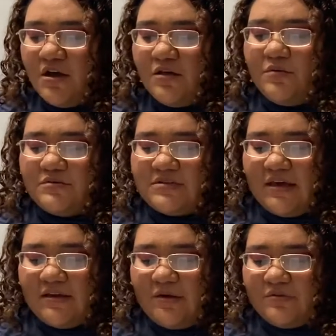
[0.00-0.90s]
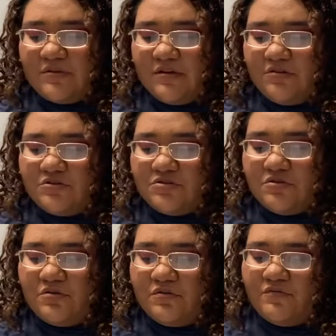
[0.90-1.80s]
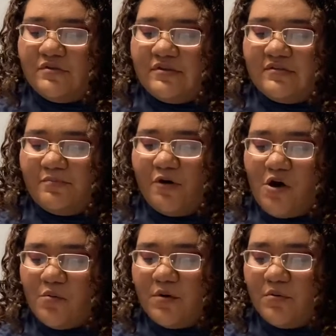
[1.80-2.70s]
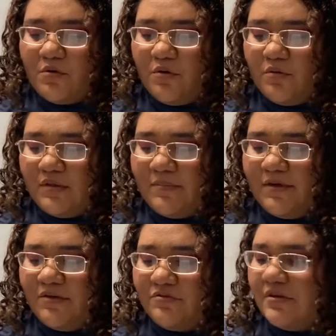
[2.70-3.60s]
You will take notes in your journal. For this part, we will only be using